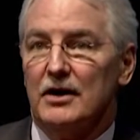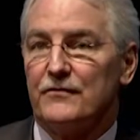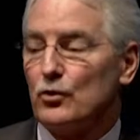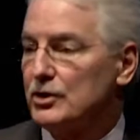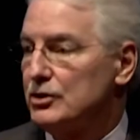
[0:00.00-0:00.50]

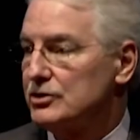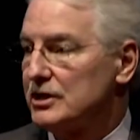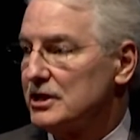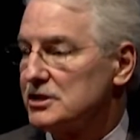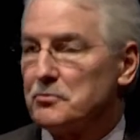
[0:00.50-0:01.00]
for using
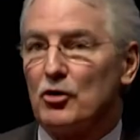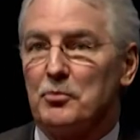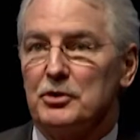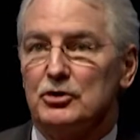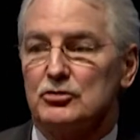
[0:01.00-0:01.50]
these
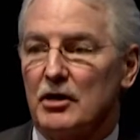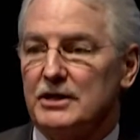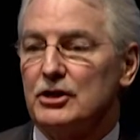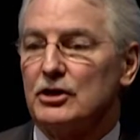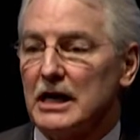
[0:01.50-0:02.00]
appropriate use
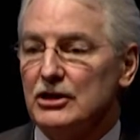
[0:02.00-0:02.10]
criteria.